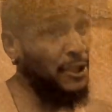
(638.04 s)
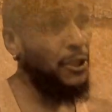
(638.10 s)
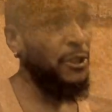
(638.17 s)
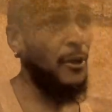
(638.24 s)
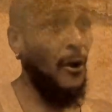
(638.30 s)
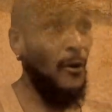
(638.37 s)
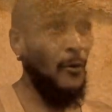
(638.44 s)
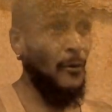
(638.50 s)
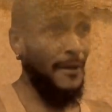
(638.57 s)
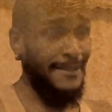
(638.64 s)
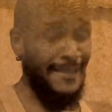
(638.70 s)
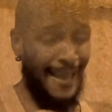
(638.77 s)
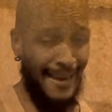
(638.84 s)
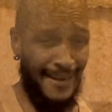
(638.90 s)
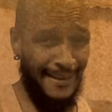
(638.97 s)
show, a
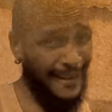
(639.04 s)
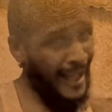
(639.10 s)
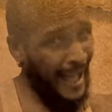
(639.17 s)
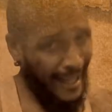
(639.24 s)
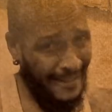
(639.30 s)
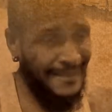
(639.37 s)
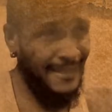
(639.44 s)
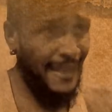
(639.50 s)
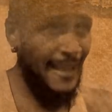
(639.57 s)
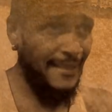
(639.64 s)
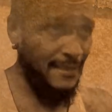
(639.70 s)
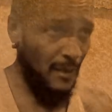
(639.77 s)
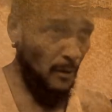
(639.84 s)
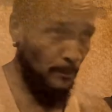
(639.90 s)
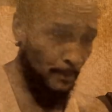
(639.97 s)
talent contest,
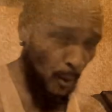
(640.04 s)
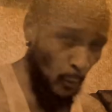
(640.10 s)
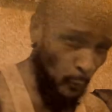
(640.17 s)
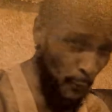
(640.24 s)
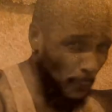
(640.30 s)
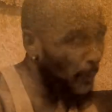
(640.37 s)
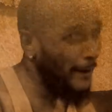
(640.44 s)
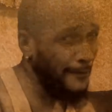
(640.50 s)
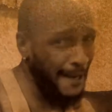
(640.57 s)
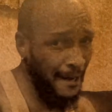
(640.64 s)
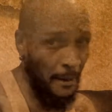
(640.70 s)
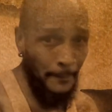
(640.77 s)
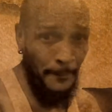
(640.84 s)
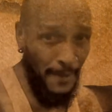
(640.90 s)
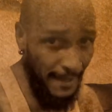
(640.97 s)
but we weren't
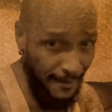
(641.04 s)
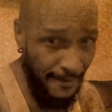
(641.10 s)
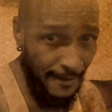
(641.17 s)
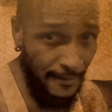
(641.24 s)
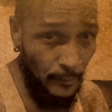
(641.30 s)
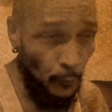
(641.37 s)
competing.